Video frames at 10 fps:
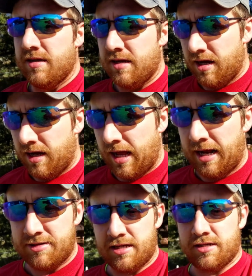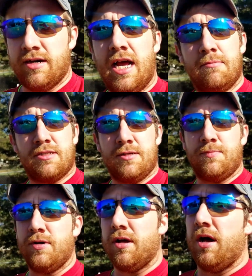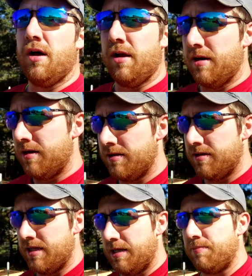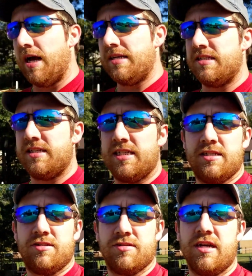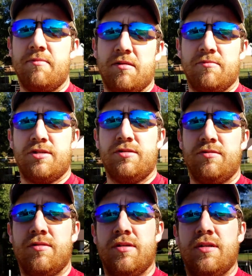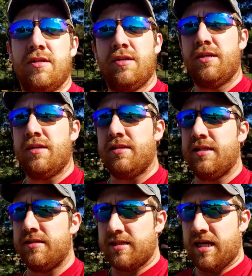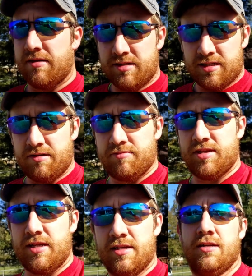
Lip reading: I had to get clamps to put on the plastic sheeting to clamp them to the skeleton of the